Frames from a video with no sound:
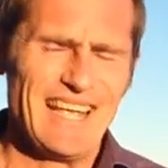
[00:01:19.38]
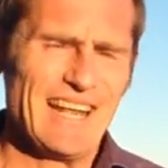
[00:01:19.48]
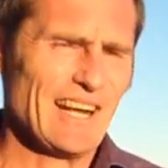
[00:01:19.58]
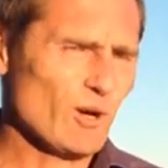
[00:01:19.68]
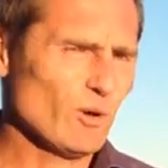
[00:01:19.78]

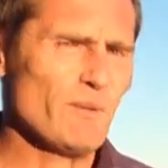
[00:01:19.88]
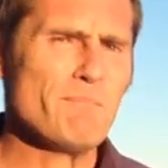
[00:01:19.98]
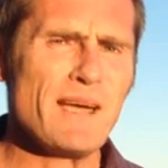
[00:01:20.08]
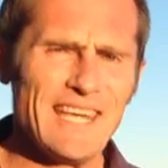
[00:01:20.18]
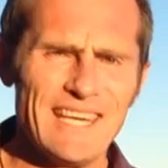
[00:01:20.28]
And I call it
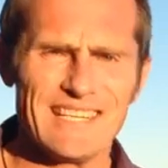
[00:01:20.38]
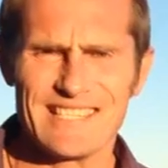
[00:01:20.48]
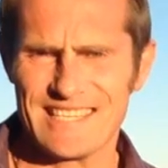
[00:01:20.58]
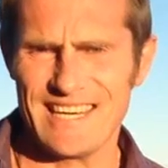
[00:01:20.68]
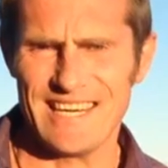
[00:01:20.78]
making a
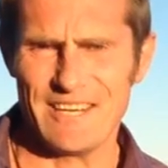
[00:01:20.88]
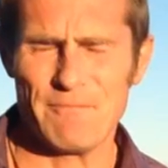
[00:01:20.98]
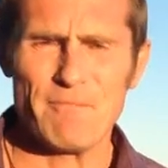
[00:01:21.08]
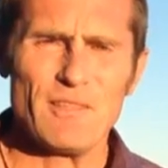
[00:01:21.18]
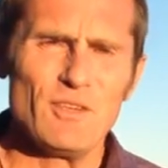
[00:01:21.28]
scene.
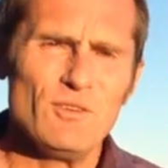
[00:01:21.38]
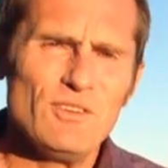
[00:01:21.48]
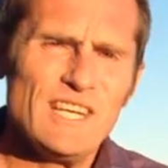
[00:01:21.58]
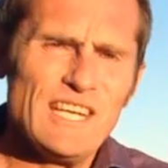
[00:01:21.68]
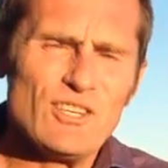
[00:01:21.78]
You
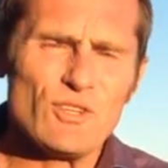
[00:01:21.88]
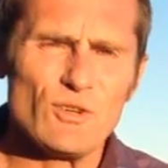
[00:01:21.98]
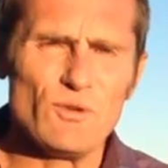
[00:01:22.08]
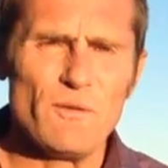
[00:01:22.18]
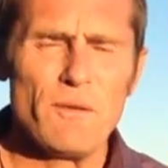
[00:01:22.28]
need
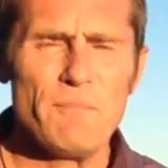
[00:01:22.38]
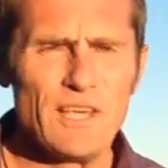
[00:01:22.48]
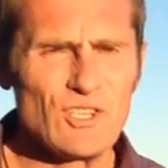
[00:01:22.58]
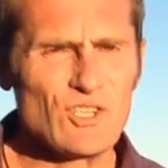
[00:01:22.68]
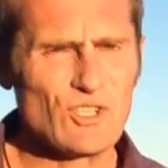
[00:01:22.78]
to
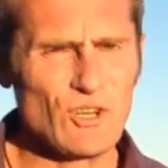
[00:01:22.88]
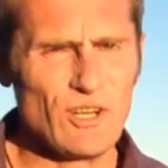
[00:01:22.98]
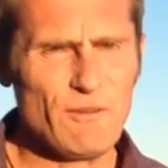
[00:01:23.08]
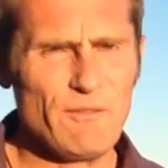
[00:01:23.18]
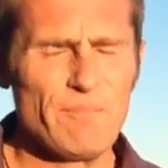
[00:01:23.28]
be
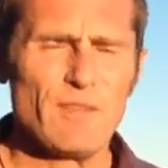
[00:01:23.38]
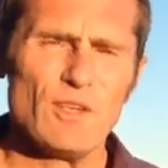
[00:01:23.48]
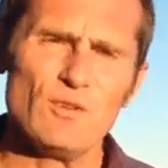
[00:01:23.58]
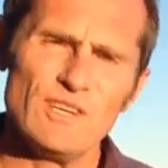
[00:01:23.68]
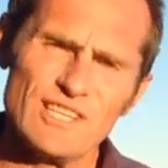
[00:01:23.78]
assertive,
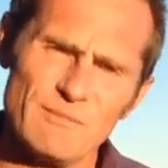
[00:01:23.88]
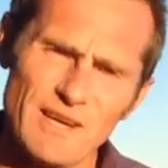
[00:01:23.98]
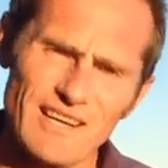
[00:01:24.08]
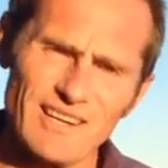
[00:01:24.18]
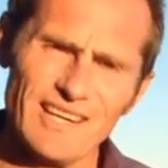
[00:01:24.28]
you need to
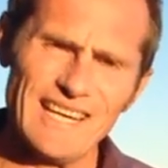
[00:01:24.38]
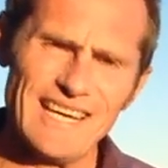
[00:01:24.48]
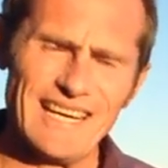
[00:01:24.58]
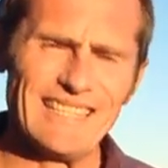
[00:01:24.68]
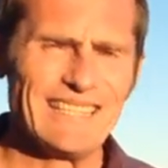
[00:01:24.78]
be
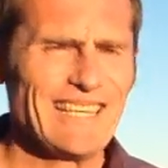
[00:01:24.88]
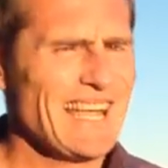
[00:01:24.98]
clear,